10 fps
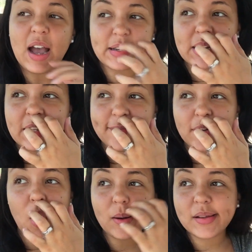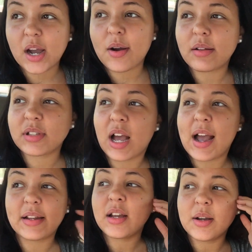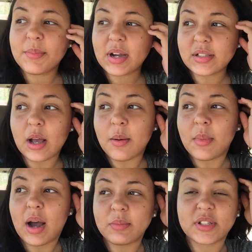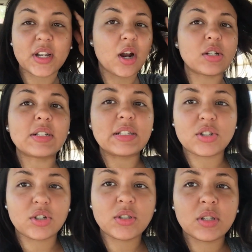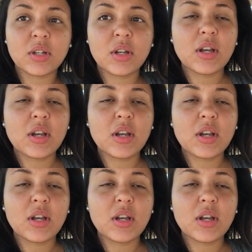I can't even hardly go outside because I'm scared of lizards,